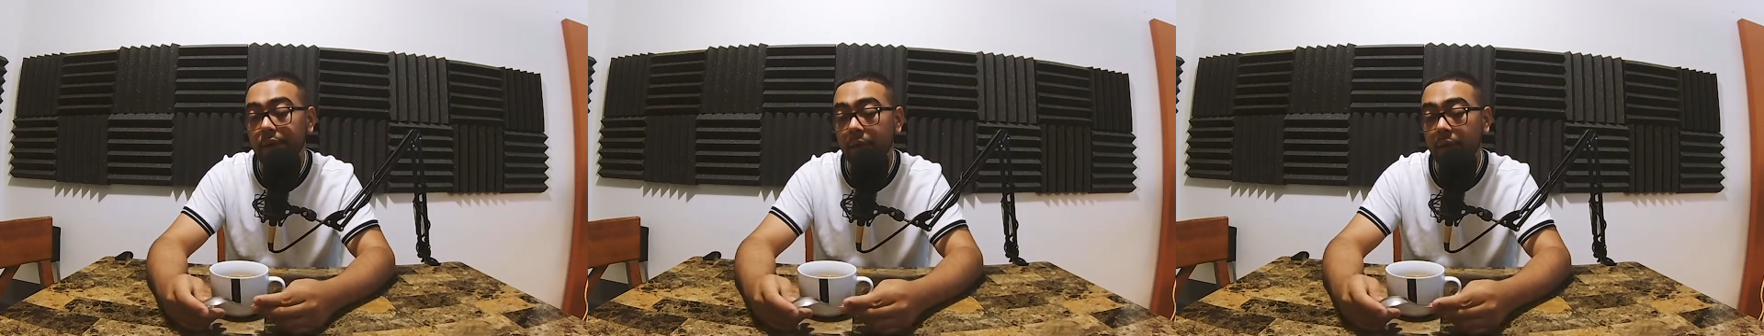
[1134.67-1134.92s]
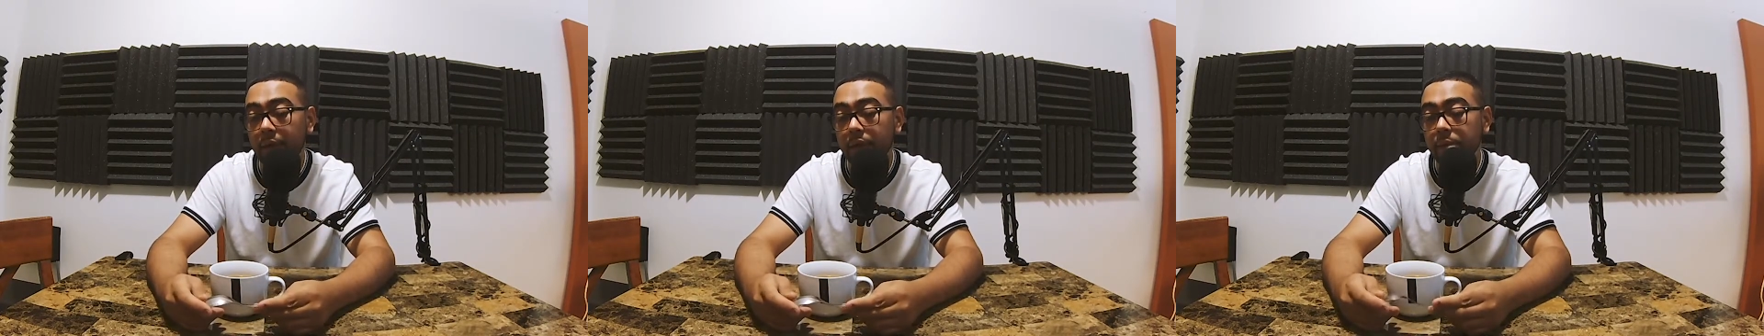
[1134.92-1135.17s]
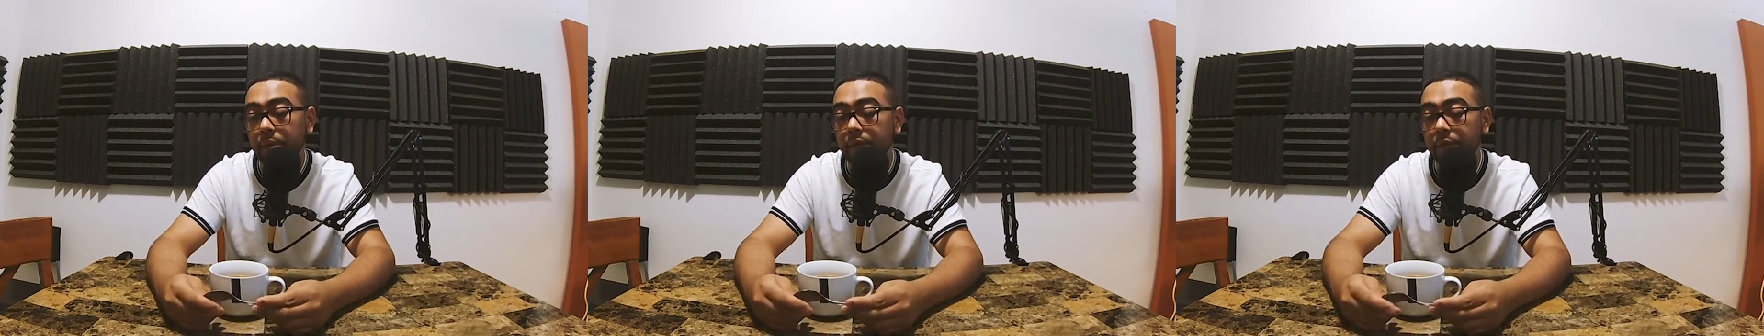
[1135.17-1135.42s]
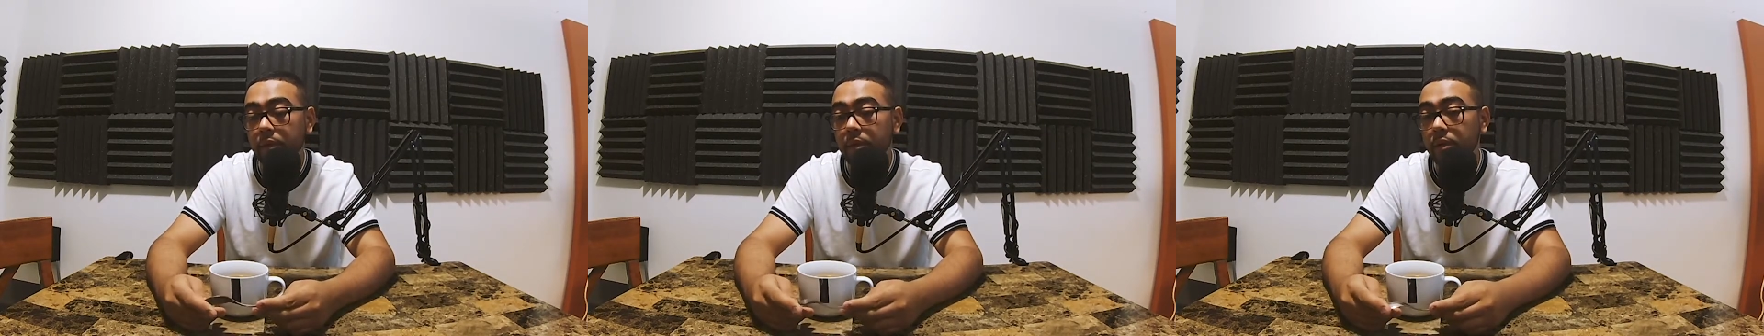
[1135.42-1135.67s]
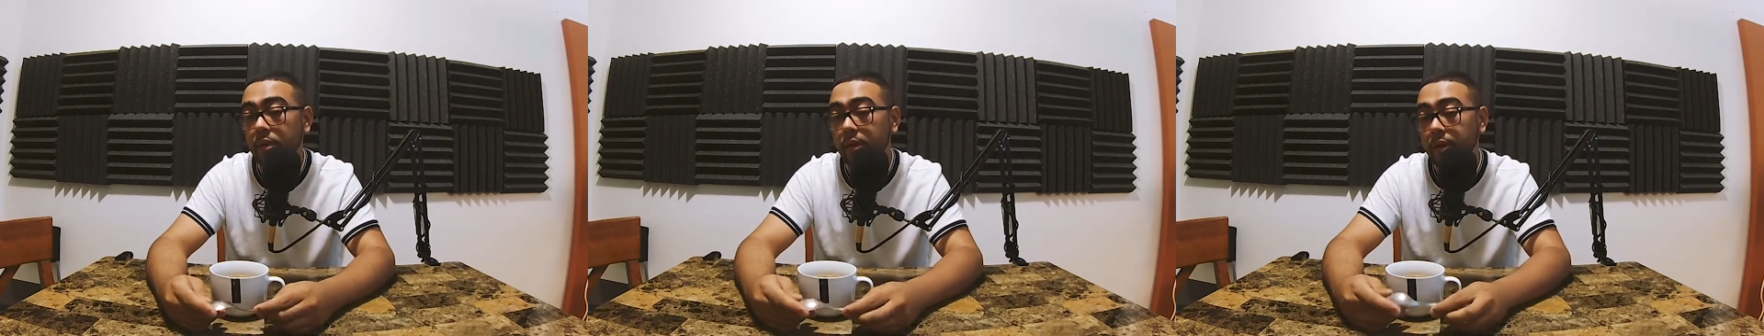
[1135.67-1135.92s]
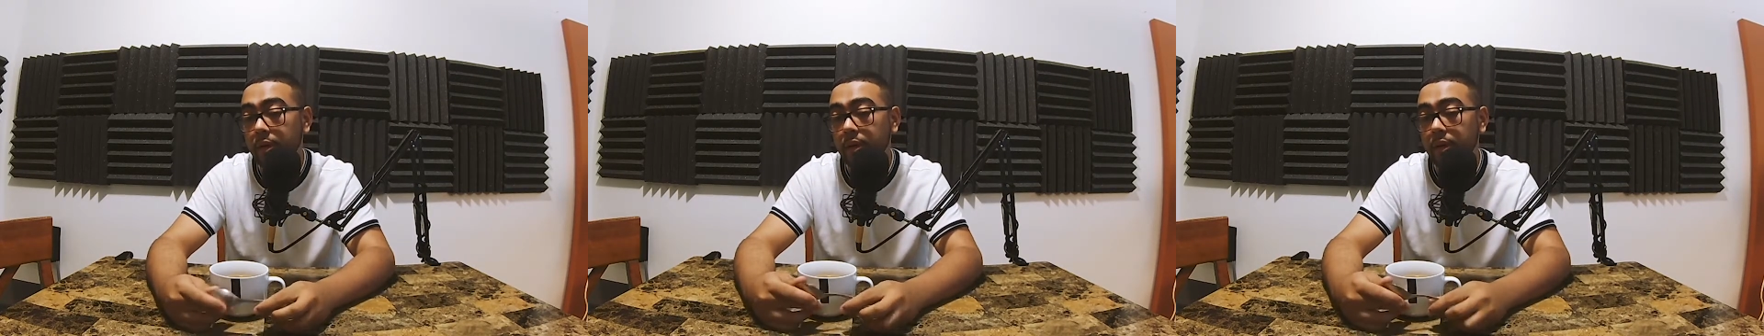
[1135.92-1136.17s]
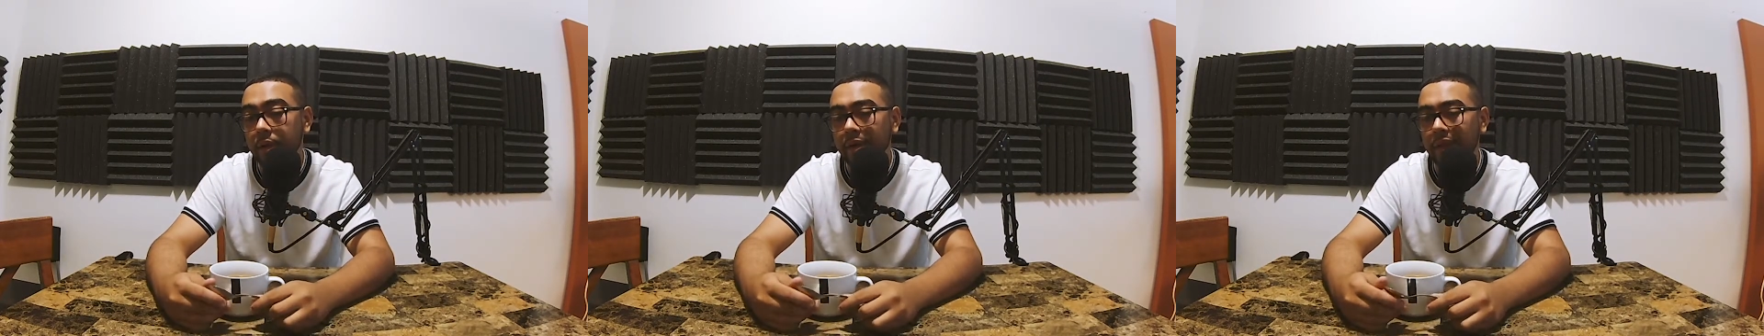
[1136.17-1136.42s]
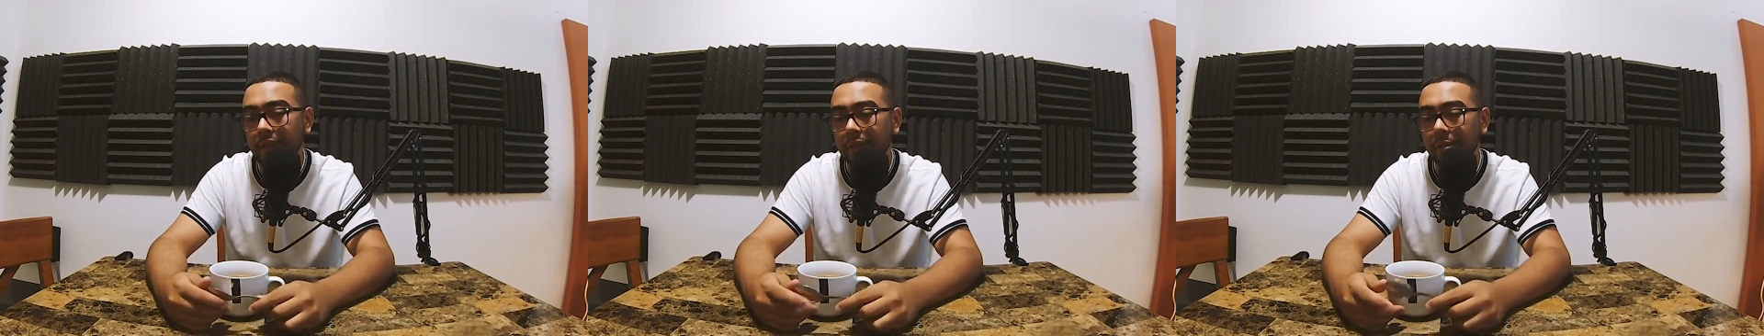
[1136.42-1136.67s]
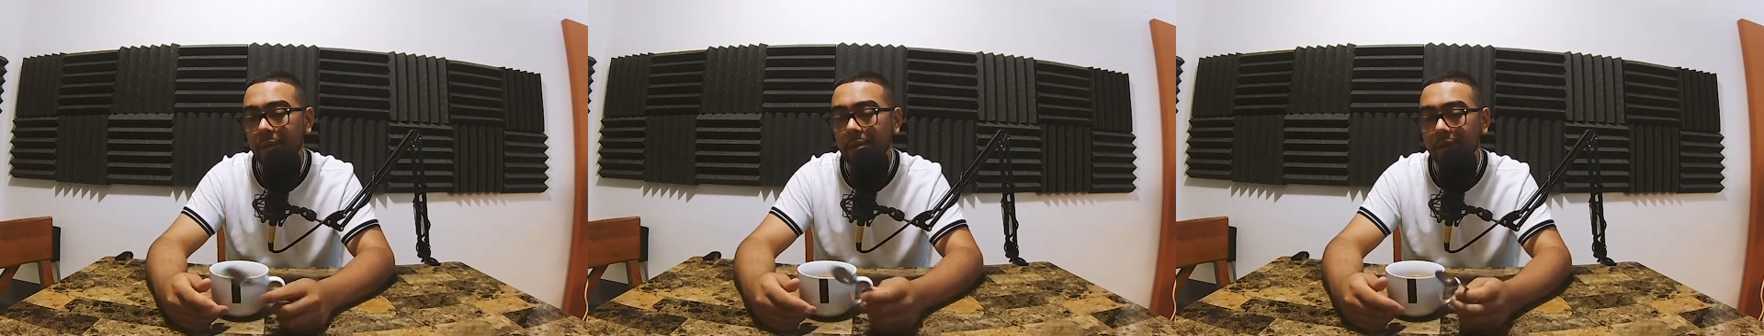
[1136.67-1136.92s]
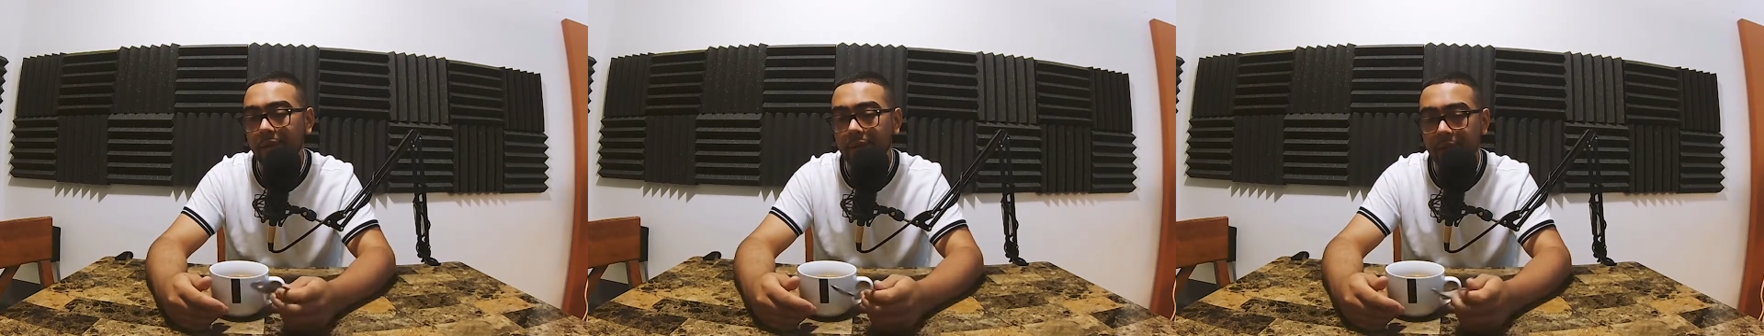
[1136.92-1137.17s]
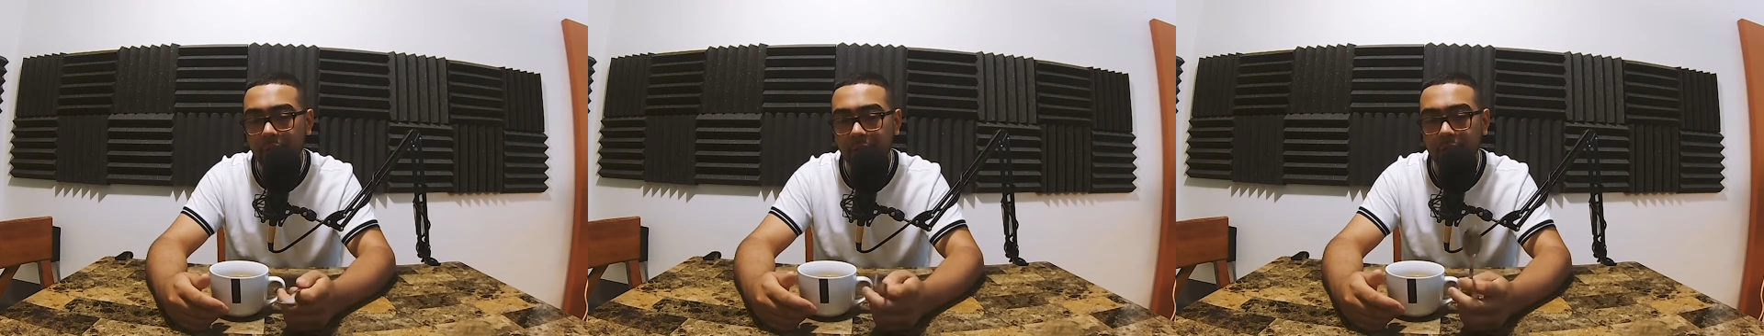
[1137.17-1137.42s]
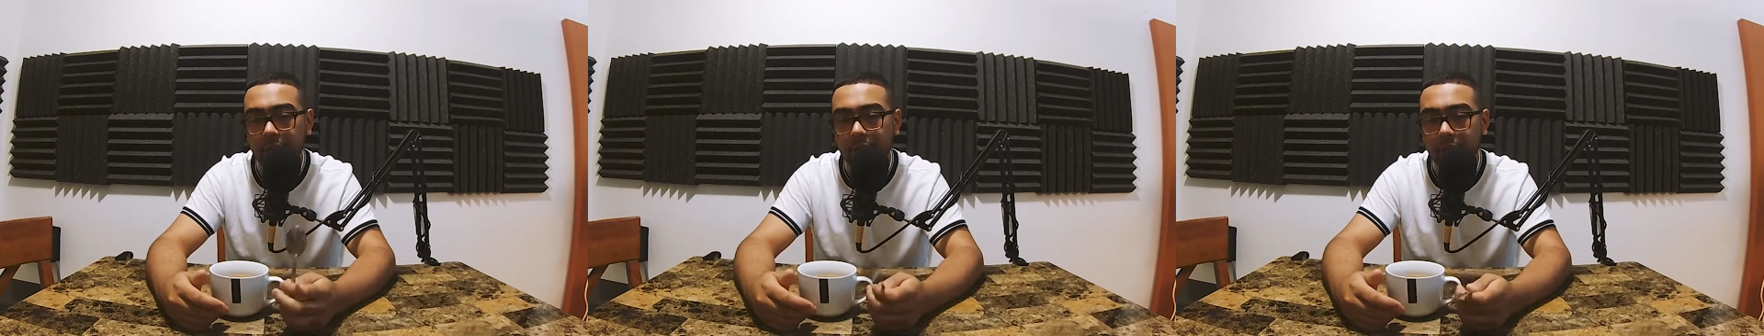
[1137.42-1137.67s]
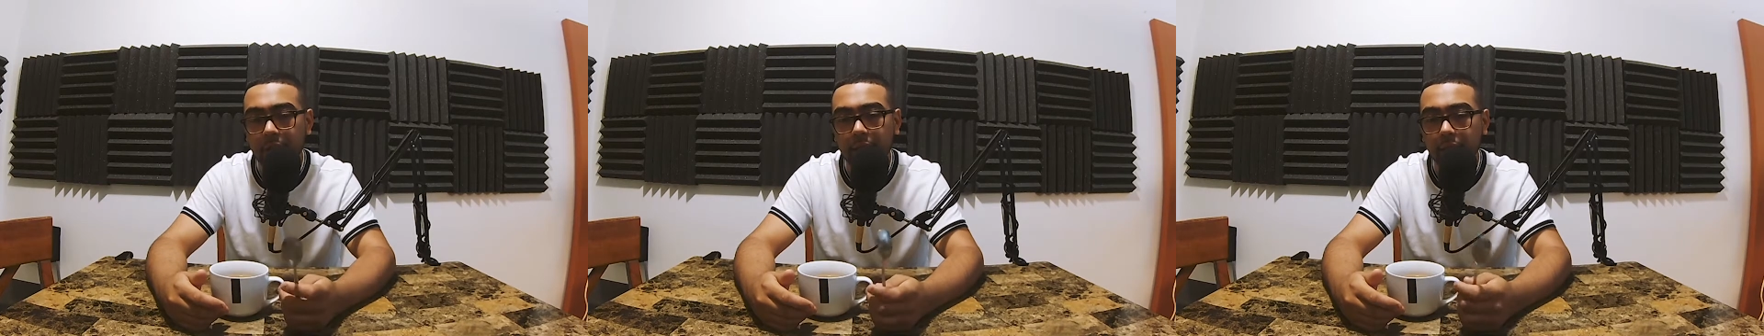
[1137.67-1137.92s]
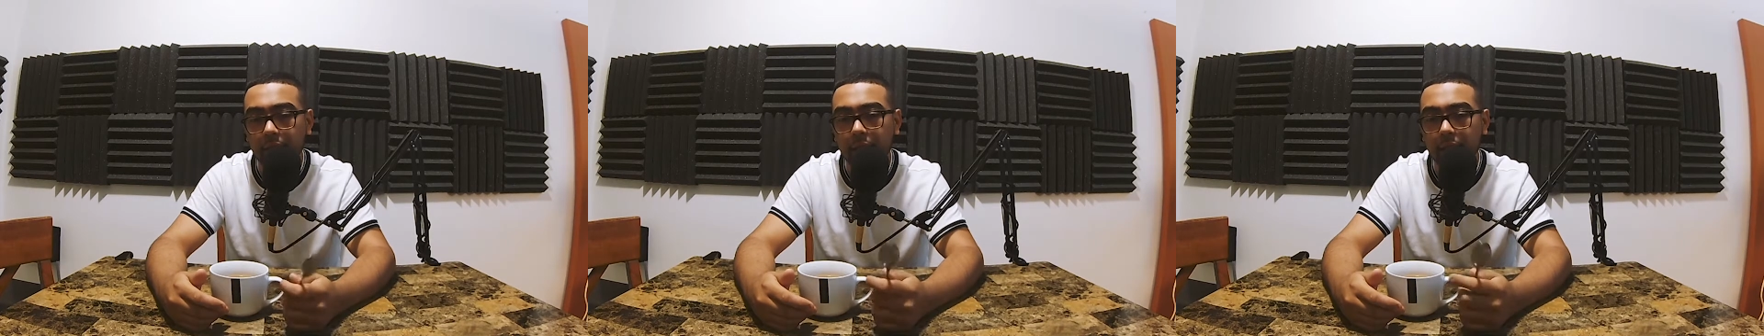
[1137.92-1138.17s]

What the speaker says: Hanged up the phone. And I think maybe like 10 minutes later,